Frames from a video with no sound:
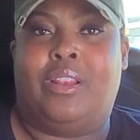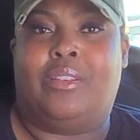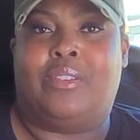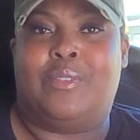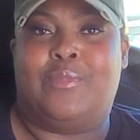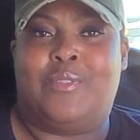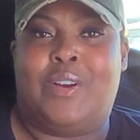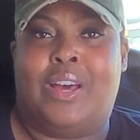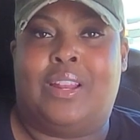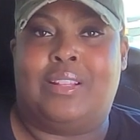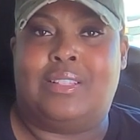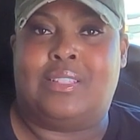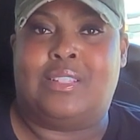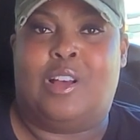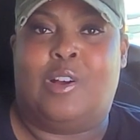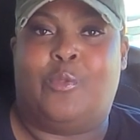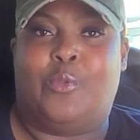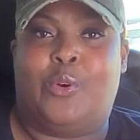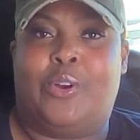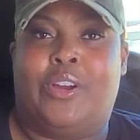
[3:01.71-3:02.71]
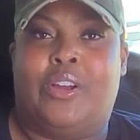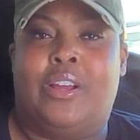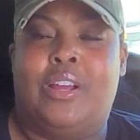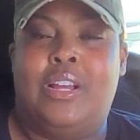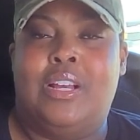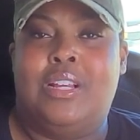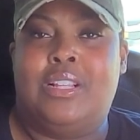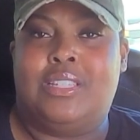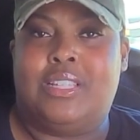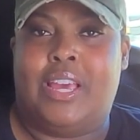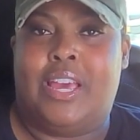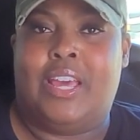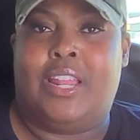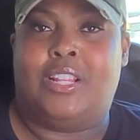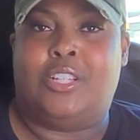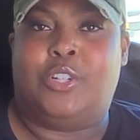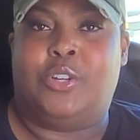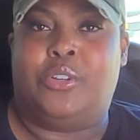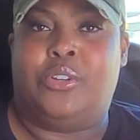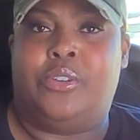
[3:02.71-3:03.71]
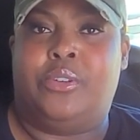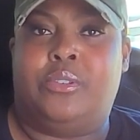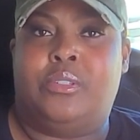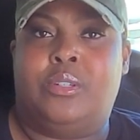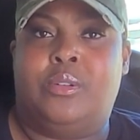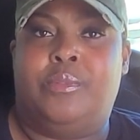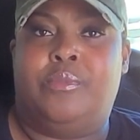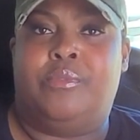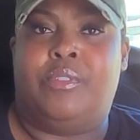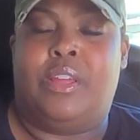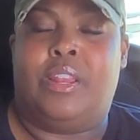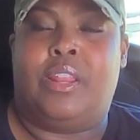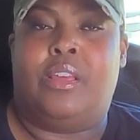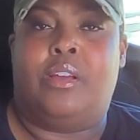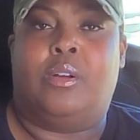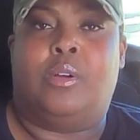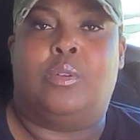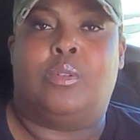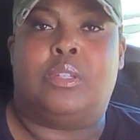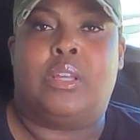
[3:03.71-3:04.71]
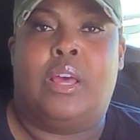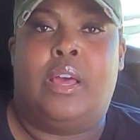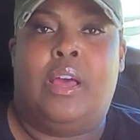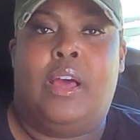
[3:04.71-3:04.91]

to find a software to edit your YouTube videos,